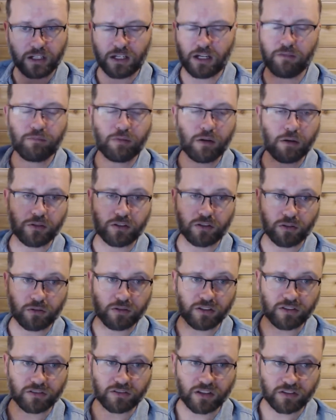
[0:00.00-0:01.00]
I've probably showed
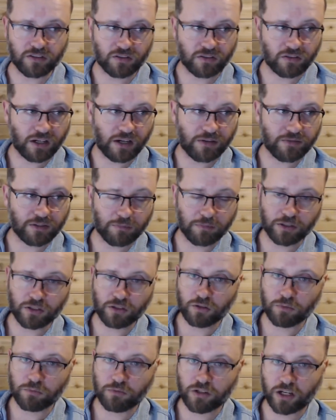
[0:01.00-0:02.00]
this dozens of times on my
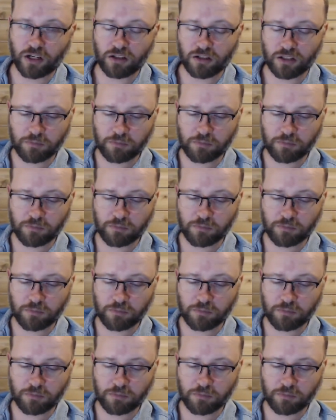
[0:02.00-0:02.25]
YouTube channel